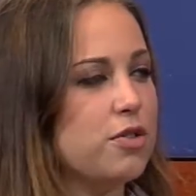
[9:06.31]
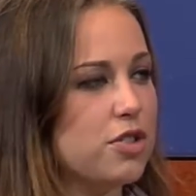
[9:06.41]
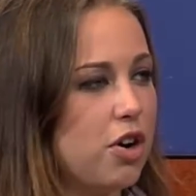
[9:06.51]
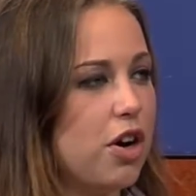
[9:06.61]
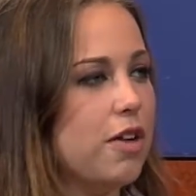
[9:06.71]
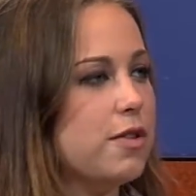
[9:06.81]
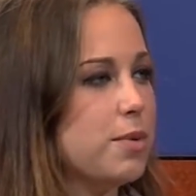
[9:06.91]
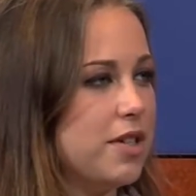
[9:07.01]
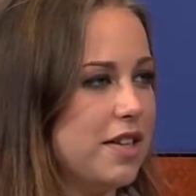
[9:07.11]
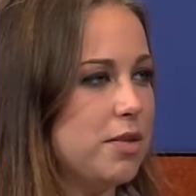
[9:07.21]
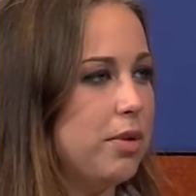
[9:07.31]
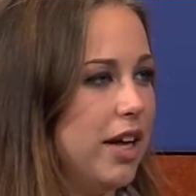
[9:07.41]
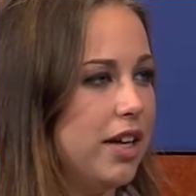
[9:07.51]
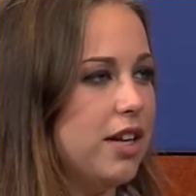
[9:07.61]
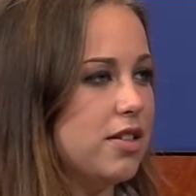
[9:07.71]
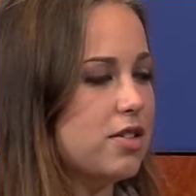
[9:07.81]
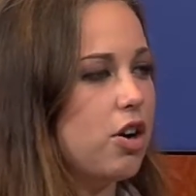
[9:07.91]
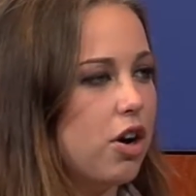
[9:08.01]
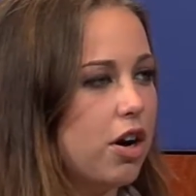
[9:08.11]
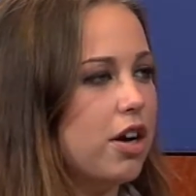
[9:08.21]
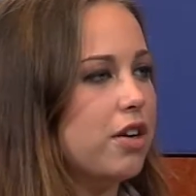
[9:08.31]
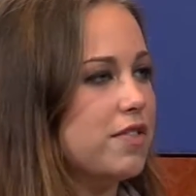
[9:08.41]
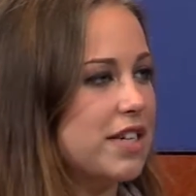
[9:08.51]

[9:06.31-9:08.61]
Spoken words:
scarves besides the blanket, scarves,